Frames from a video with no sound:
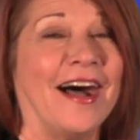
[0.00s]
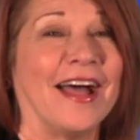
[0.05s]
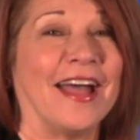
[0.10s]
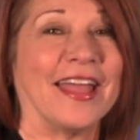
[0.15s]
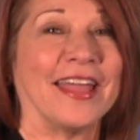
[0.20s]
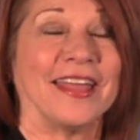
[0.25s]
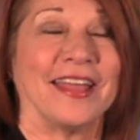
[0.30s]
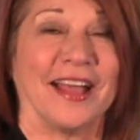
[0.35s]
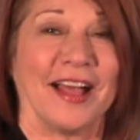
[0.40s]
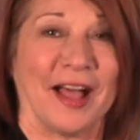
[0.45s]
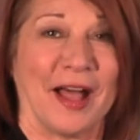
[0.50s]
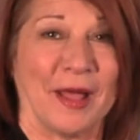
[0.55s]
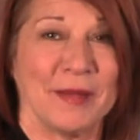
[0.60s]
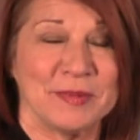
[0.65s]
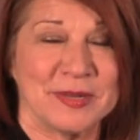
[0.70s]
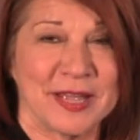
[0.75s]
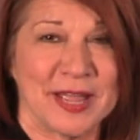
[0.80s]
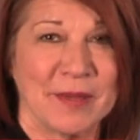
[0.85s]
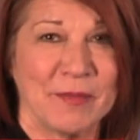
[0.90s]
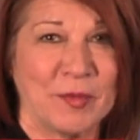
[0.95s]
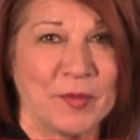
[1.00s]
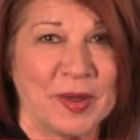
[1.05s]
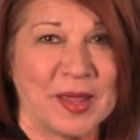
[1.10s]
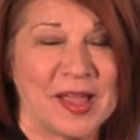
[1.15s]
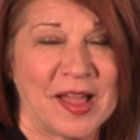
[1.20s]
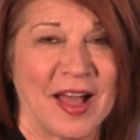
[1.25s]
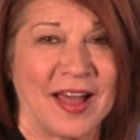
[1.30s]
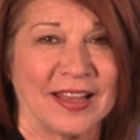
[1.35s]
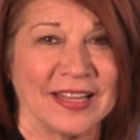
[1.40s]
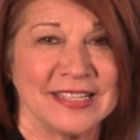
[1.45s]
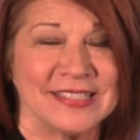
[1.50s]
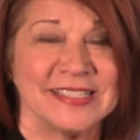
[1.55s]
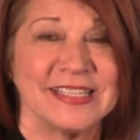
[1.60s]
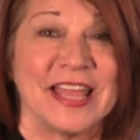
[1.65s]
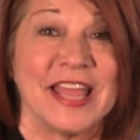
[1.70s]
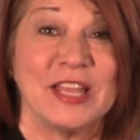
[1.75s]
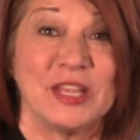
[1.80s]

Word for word: Hi, I'm Diane Marie Collins